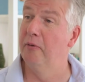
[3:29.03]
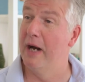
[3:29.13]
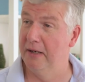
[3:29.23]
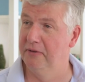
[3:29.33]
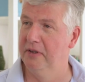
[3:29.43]

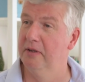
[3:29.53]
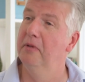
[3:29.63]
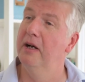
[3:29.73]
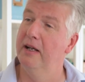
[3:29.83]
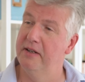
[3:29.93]
around
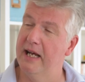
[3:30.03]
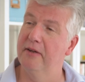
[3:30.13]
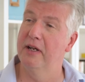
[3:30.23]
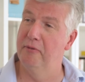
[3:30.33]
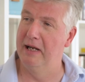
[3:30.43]
them and
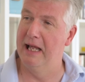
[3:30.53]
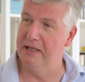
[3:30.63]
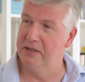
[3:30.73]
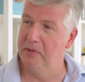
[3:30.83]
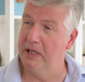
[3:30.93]
how they
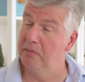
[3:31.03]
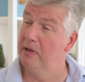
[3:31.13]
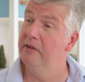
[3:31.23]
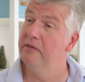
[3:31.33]
relate to people.